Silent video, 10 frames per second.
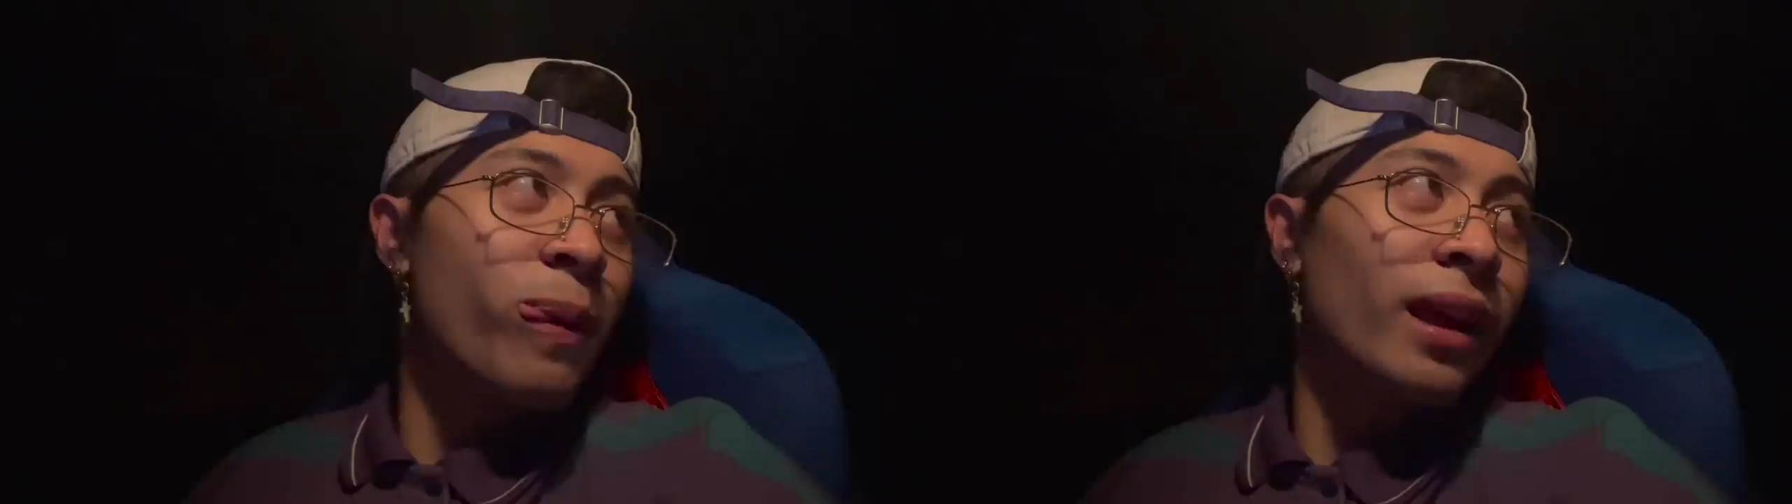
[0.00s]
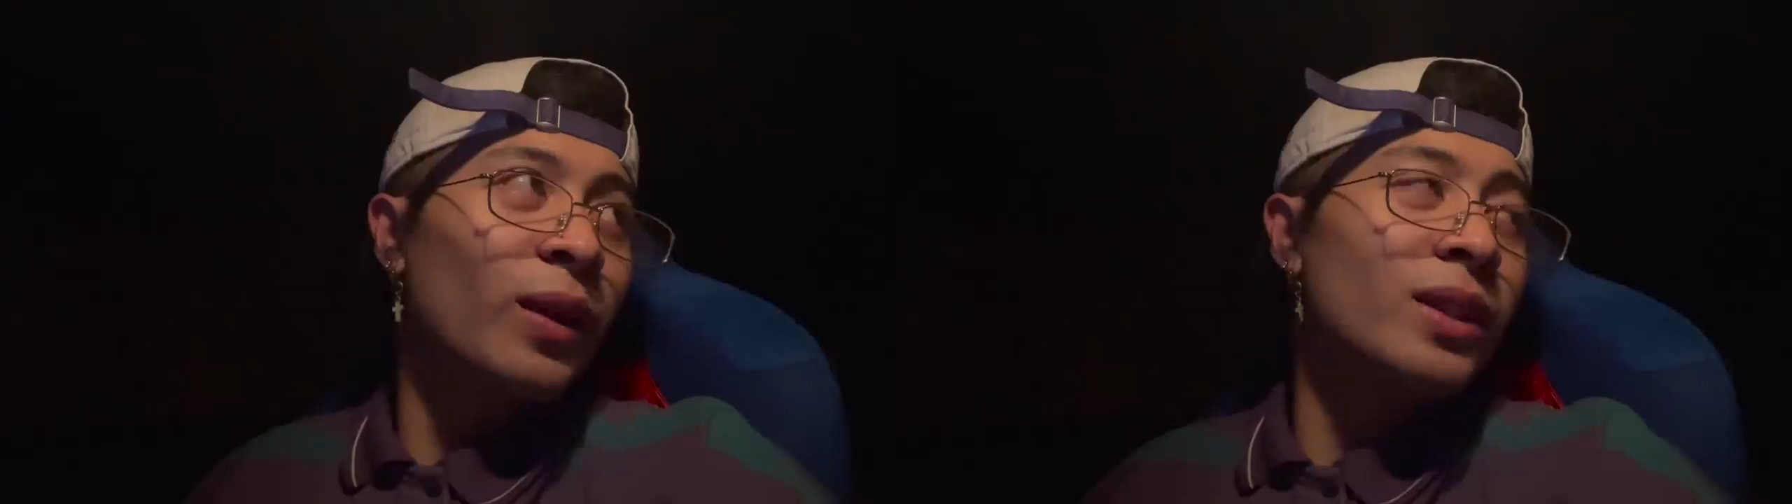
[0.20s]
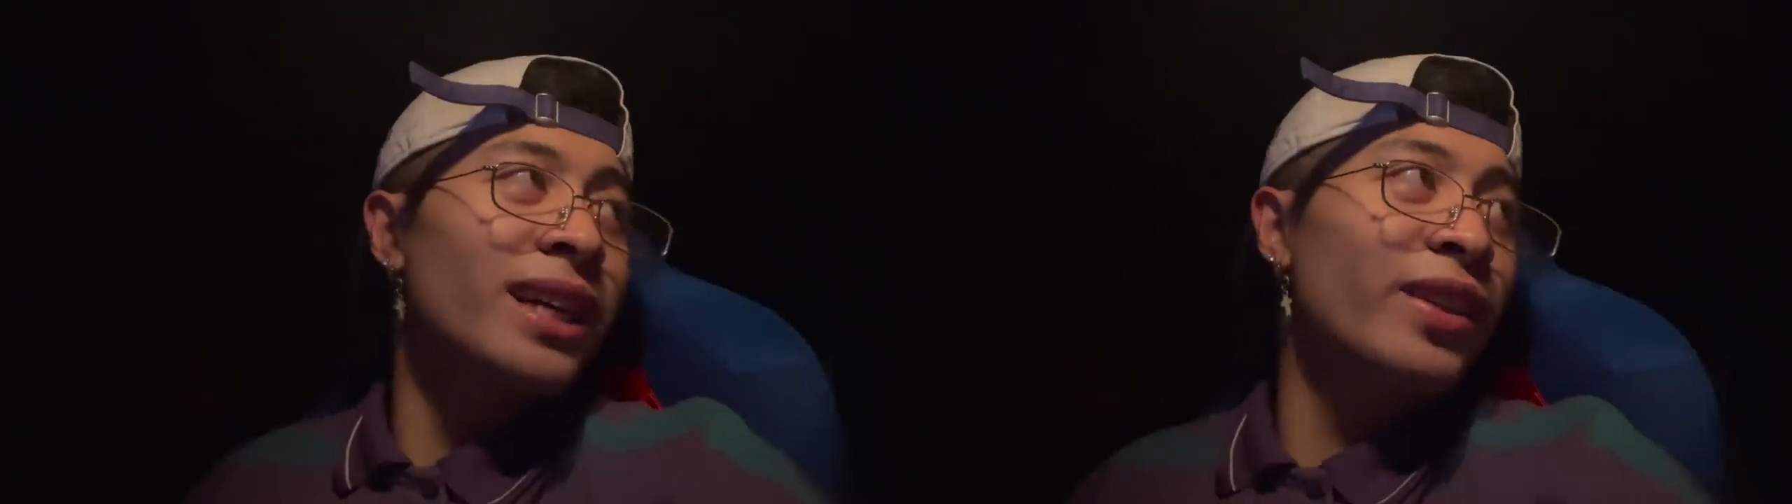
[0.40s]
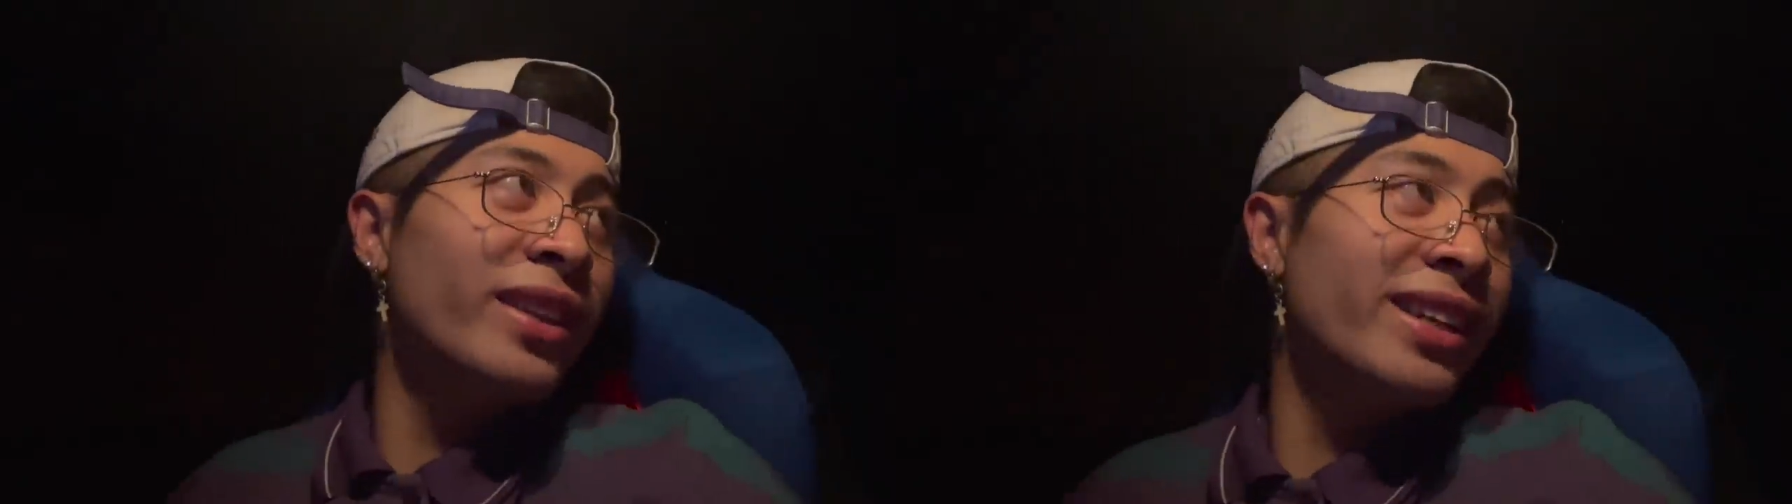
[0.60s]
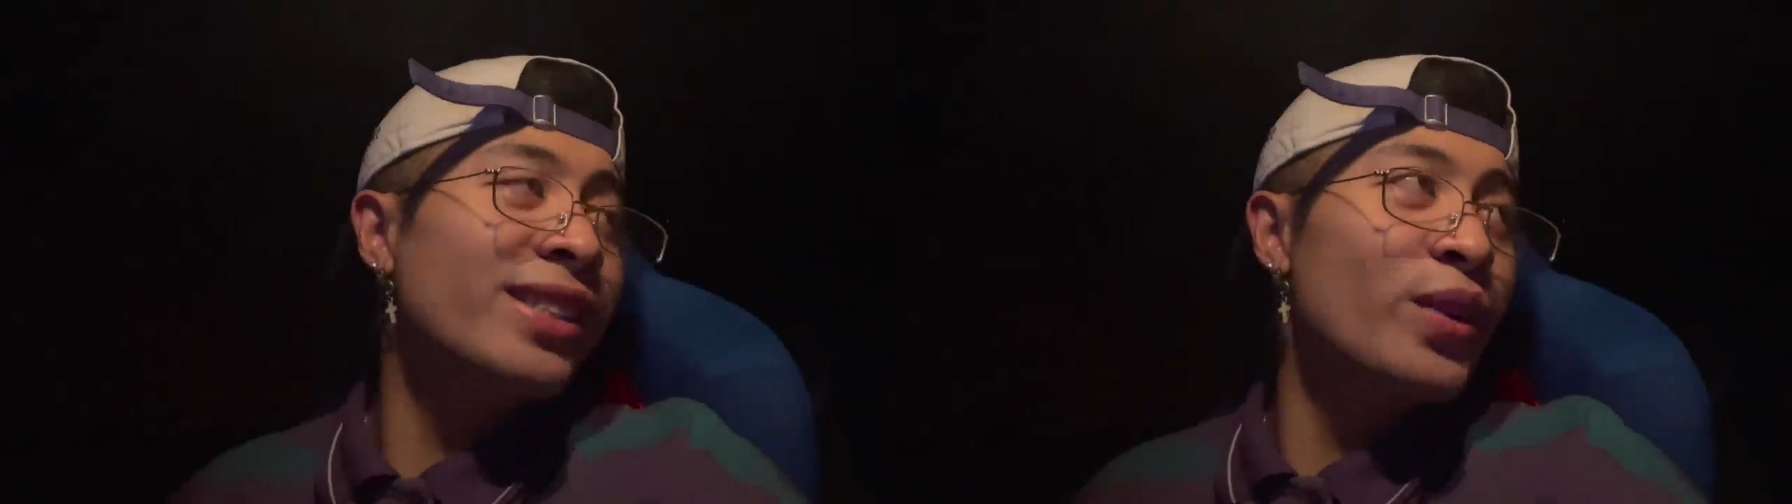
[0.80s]
It was either
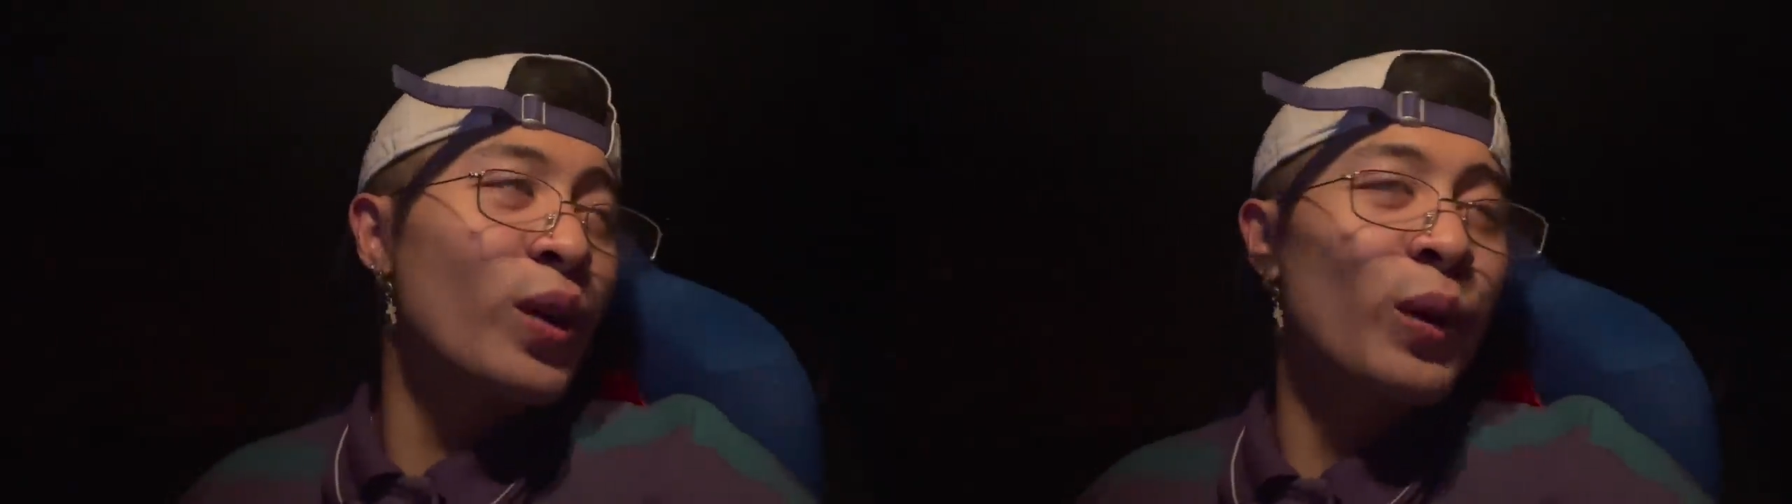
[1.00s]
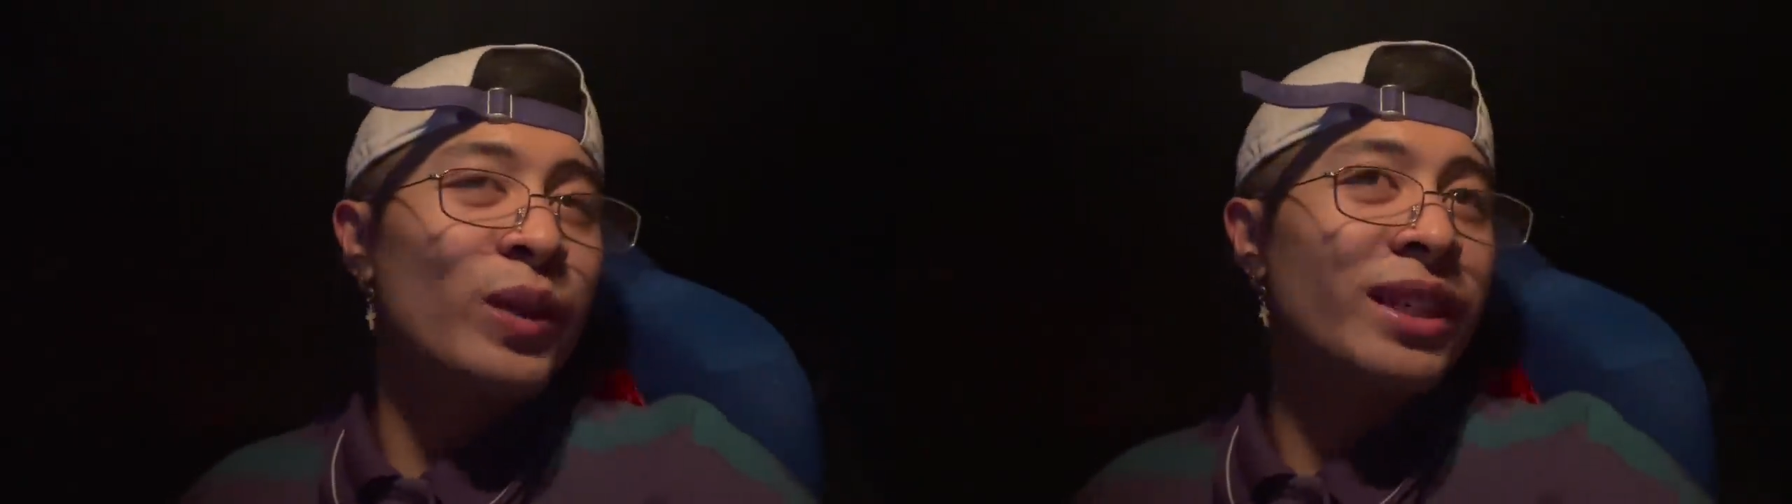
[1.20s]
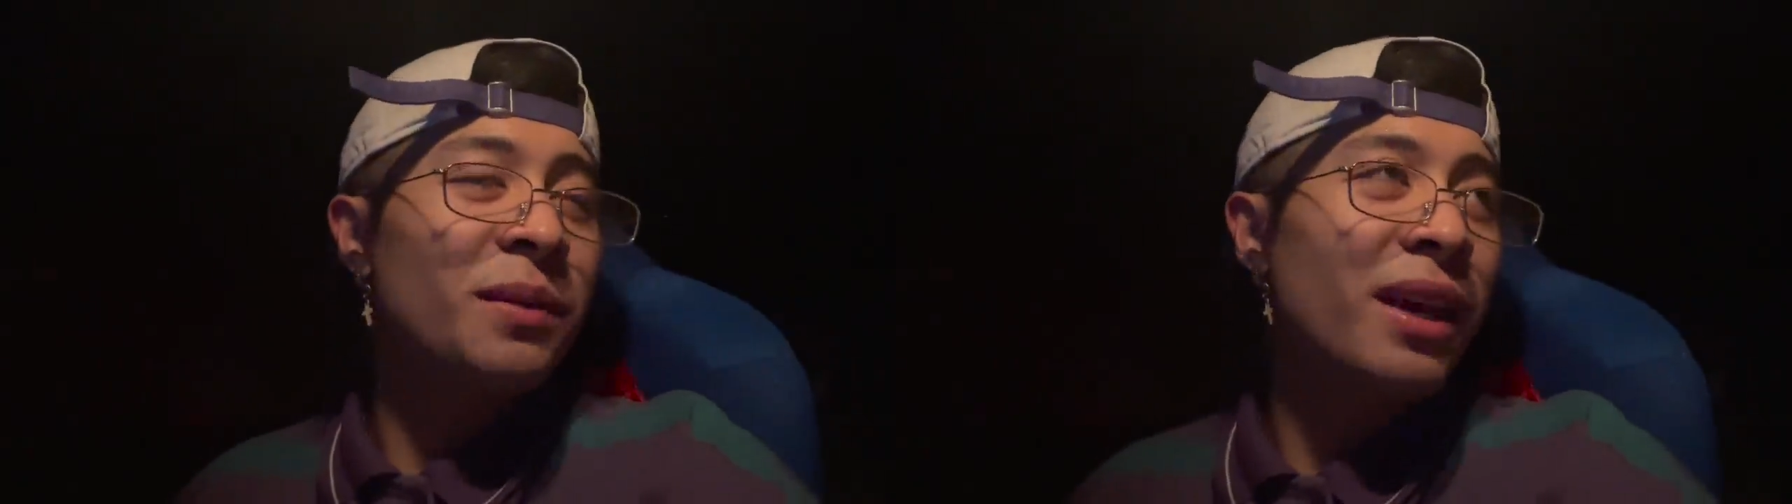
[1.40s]
this or it was going to